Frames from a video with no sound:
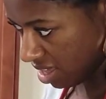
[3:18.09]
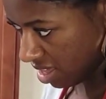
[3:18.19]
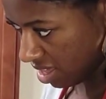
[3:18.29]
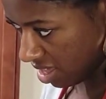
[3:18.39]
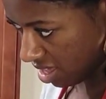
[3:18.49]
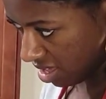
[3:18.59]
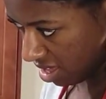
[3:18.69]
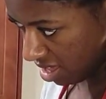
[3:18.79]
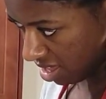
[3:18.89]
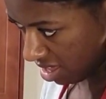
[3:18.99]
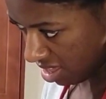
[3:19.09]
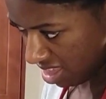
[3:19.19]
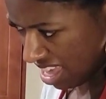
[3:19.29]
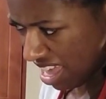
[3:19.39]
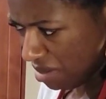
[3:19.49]

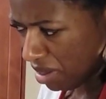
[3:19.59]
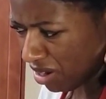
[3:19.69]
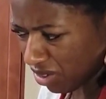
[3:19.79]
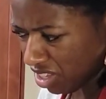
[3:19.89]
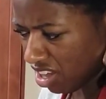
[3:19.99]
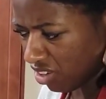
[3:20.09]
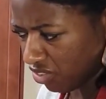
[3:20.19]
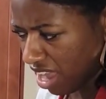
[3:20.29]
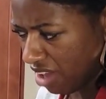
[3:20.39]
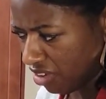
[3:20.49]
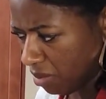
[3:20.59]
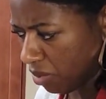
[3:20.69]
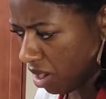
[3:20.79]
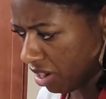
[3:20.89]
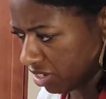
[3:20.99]
It only called for half a cup of
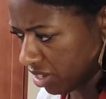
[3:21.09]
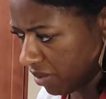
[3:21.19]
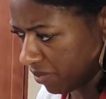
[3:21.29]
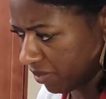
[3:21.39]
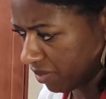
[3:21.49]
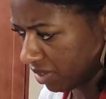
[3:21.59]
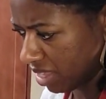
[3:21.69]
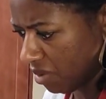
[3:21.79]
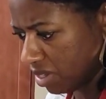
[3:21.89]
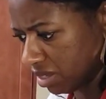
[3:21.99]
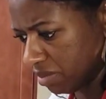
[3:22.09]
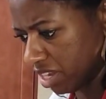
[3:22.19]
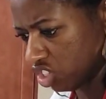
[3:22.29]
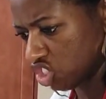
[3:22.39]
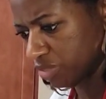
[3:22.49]
water, so that wasn't
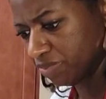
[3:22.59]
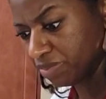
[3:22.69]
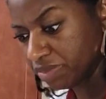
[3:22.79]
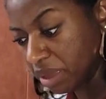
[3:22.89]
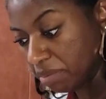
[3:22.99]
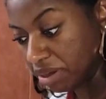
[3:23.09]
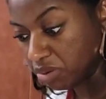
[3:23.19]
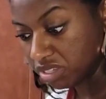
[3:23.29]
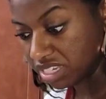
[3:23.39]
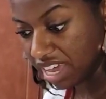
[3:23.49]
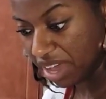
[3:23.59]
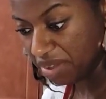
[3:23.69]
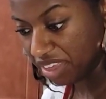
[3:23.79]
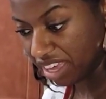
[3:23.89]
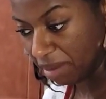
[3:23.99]
much. But we'll see how
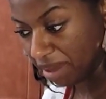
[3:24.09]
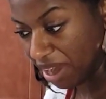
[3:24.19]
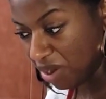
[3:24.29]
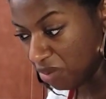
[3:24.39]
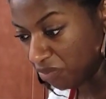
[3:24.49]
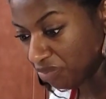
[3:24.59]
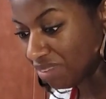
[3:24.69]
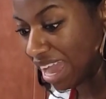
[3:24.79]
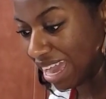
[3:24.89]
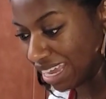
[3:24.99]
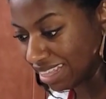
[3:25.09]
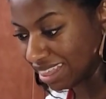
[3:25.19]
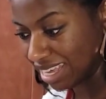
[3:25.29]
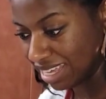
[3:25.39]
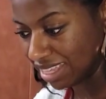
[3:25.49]
they come out. I
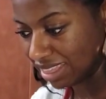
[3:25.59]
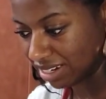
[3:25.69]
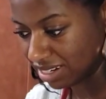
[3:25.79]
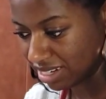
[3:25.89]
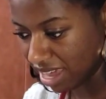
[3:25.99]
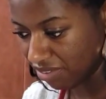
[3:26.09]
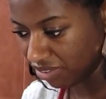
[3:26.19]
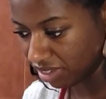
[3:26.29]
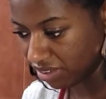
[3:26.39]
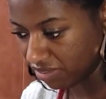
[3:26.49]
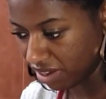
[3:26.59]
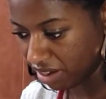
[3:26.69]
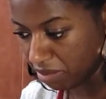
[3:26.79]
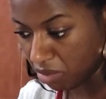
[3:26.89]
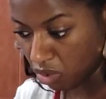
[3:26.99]
think that they're definitely very
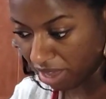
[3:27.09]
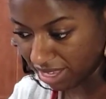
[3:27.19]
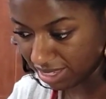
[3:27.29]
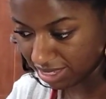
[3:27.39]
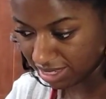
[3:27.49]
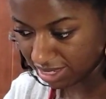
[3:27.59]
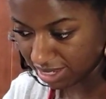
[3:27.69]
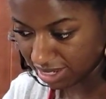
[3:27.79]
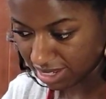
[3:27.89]
moist.